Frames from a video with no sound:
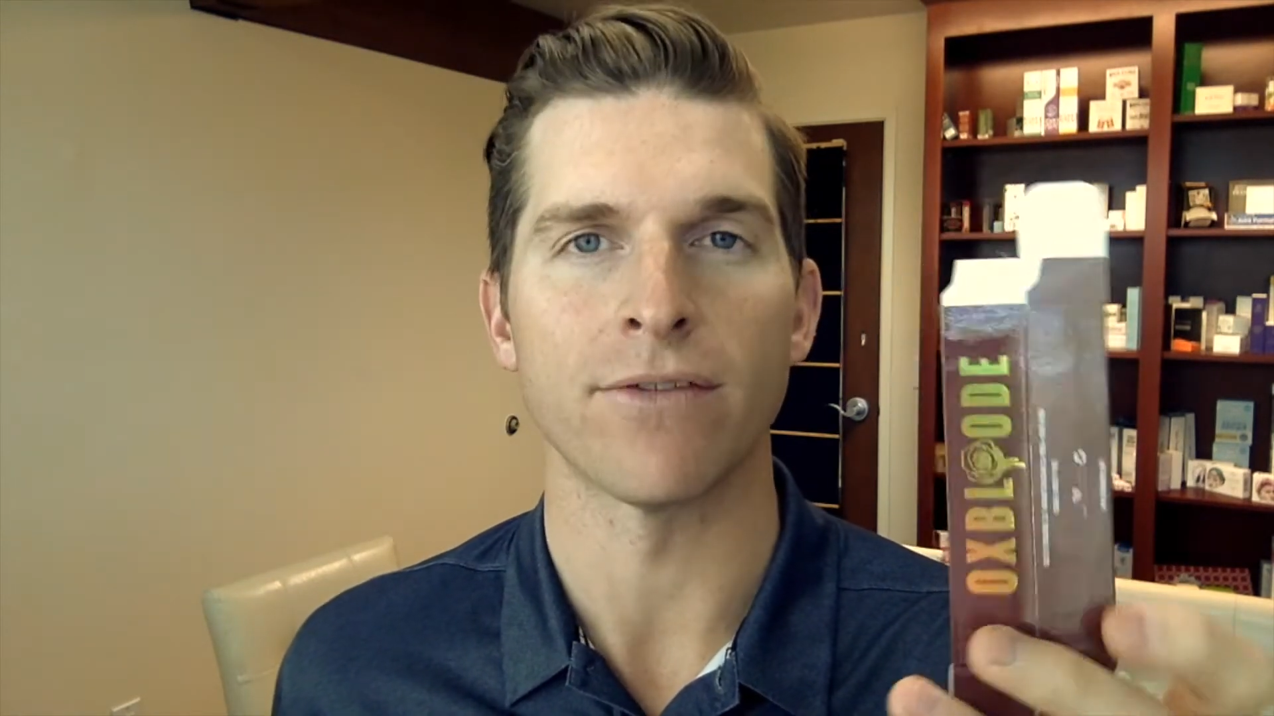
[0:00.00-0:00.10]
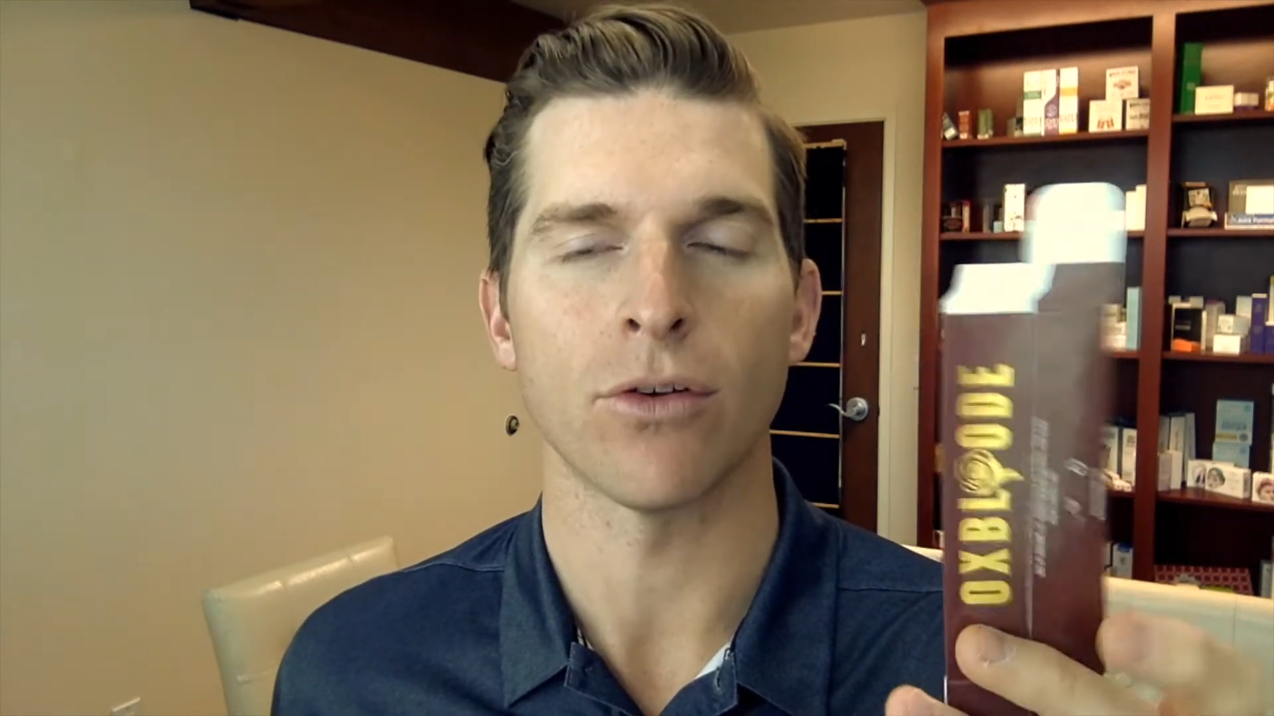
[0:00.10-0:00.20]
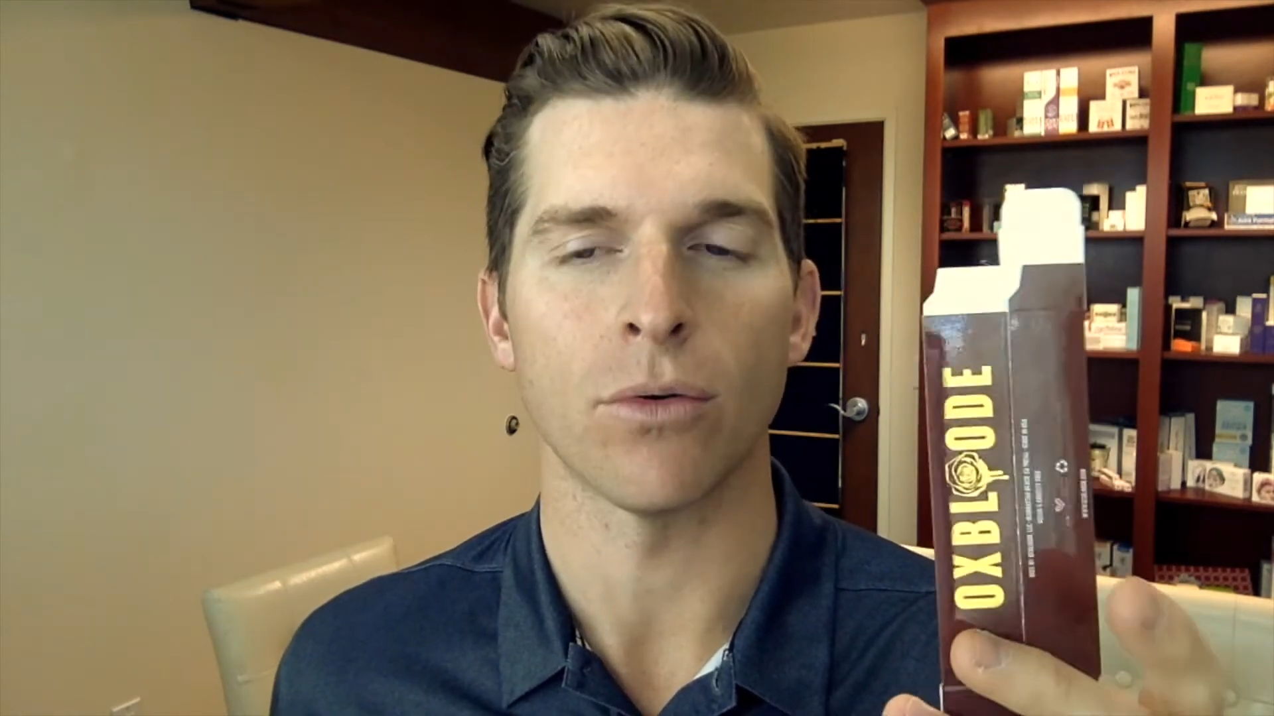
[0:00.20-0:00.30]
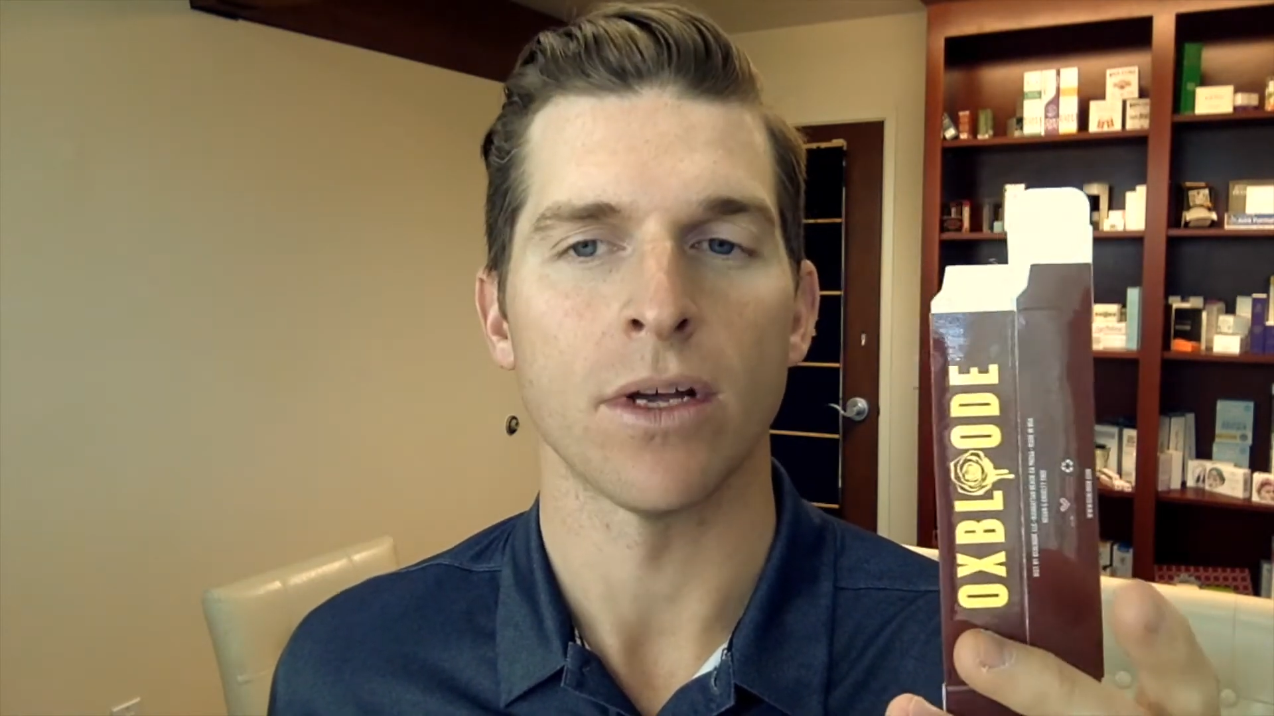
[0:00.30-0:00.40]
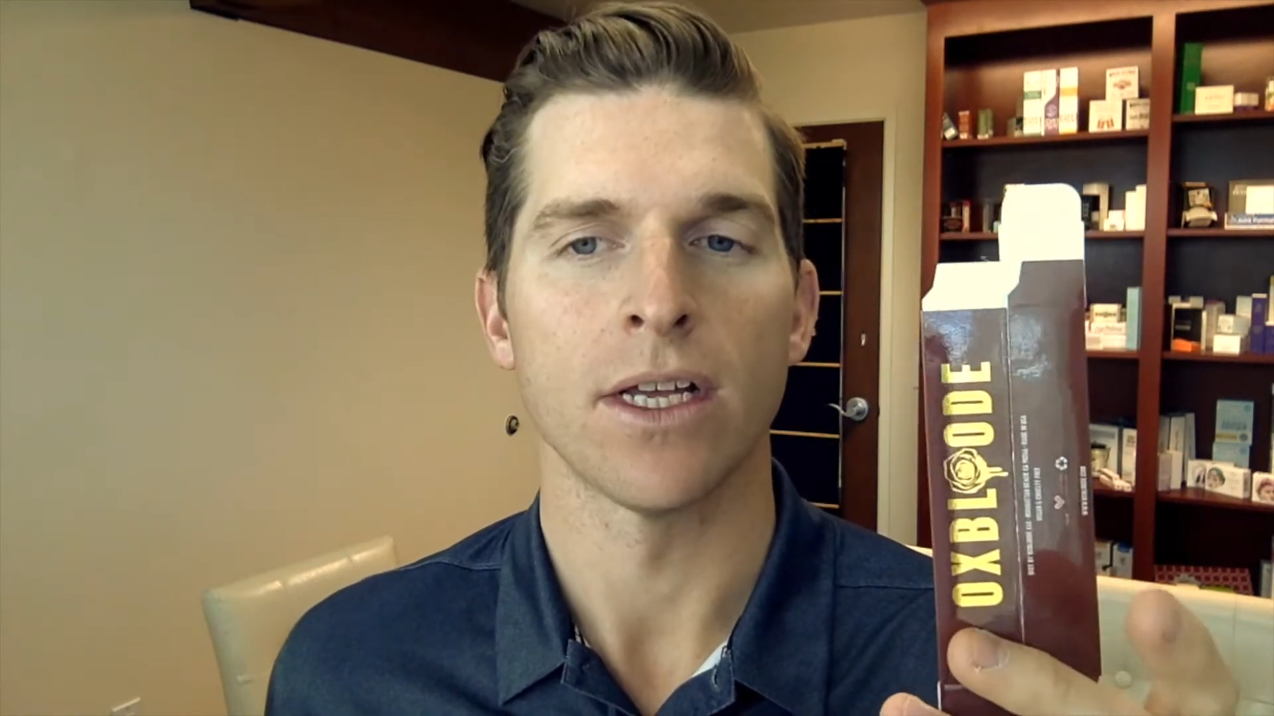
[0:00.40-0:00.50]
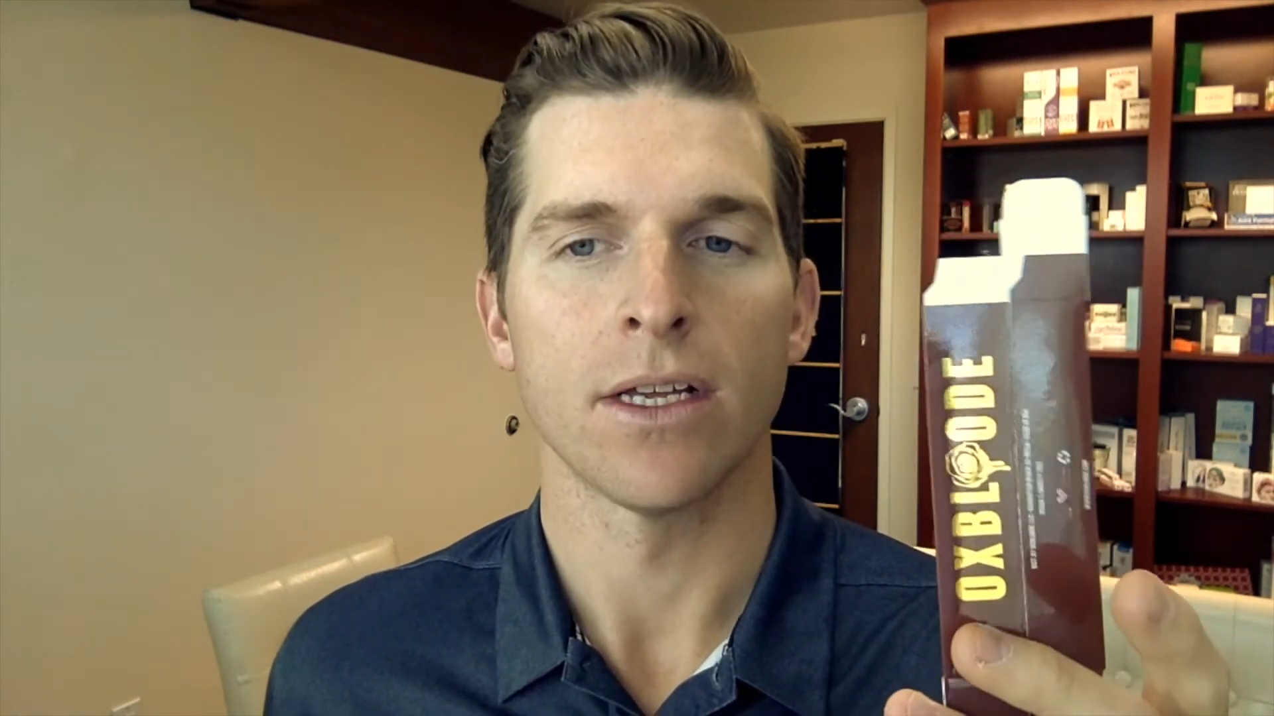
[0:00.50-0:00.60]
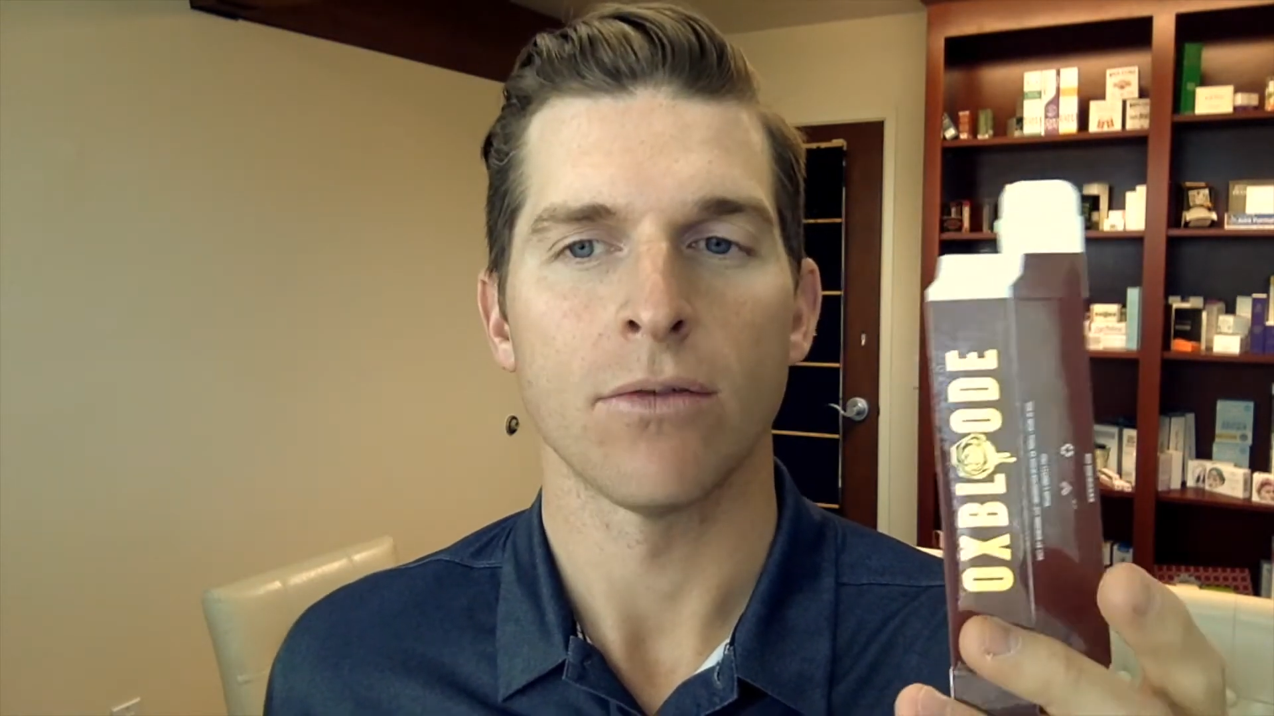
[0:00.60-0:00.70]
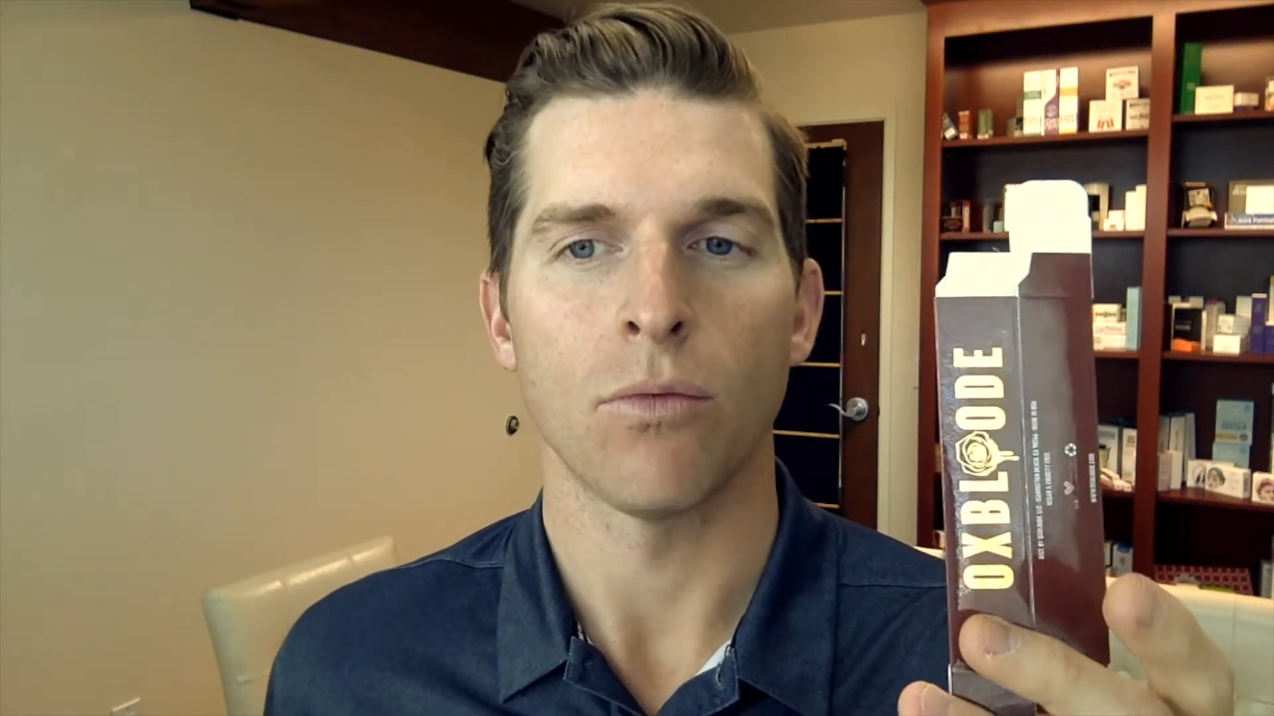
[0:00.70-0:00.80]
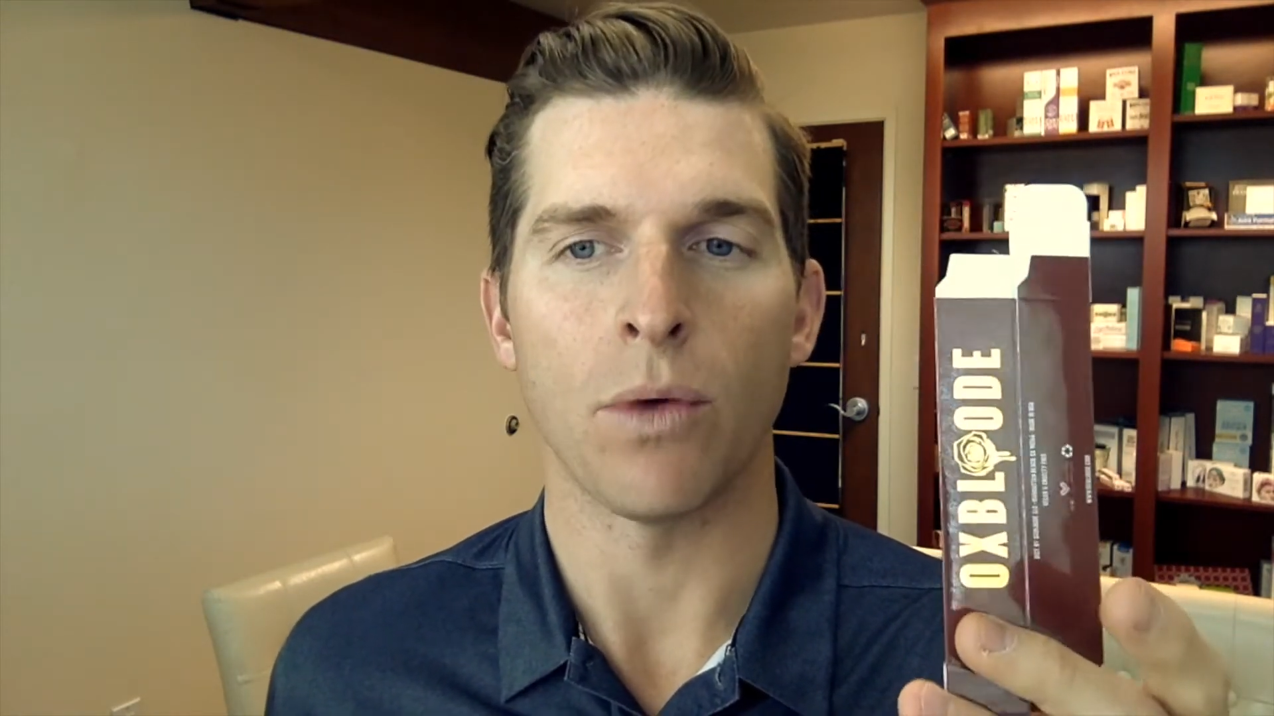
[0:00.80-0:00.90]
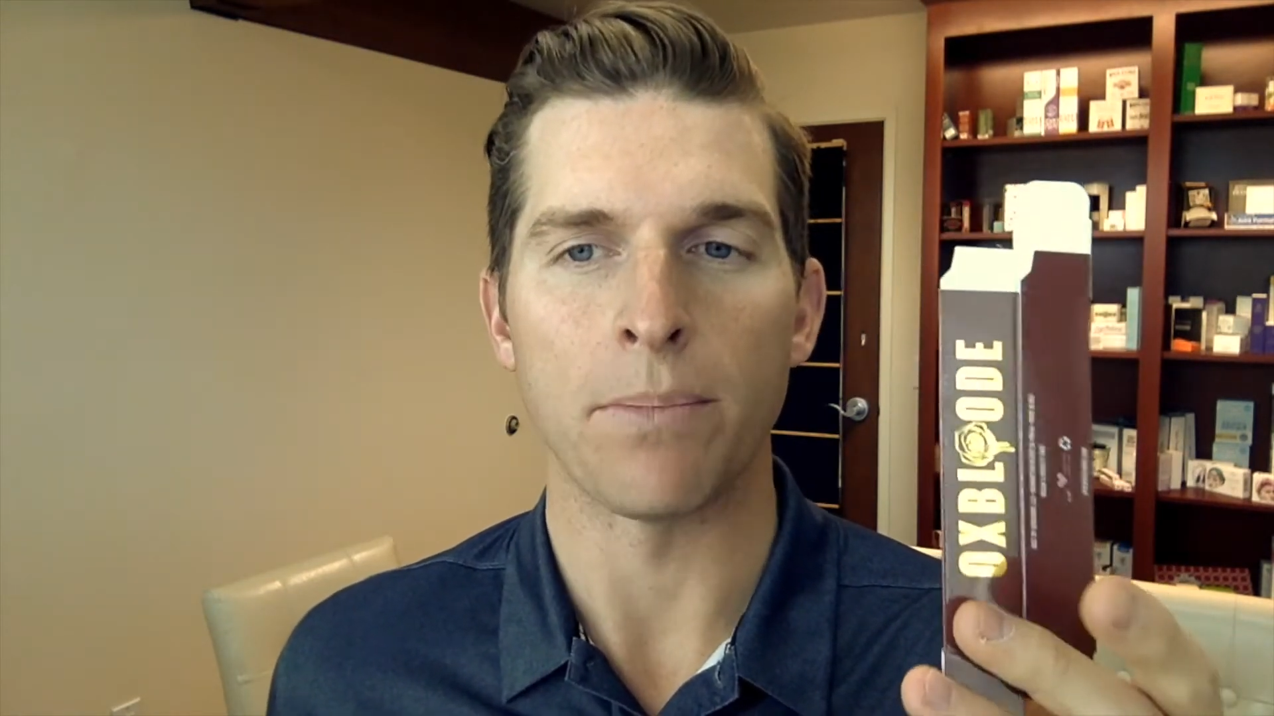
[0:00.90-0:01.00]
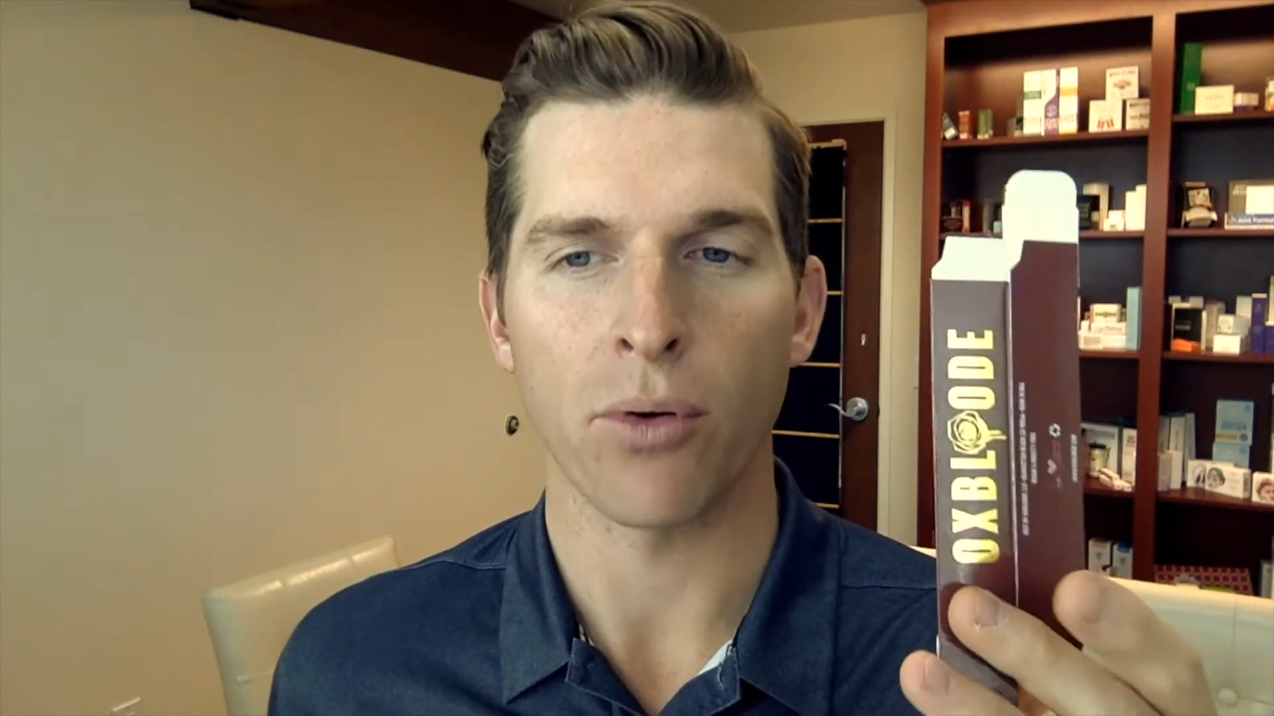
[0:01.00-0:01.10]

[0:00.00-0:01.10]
So we